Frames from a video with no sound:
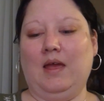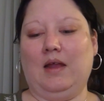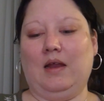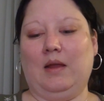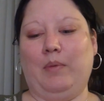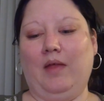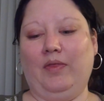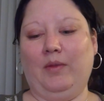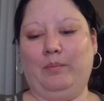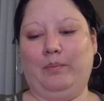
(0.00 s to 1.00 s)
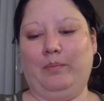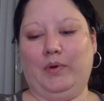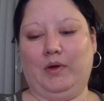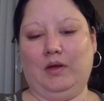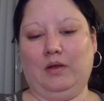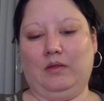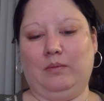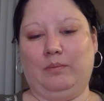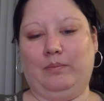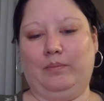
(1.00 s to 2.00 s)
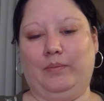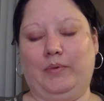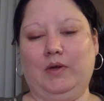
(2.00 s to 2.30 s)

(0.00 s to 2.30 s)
I bought the book. The book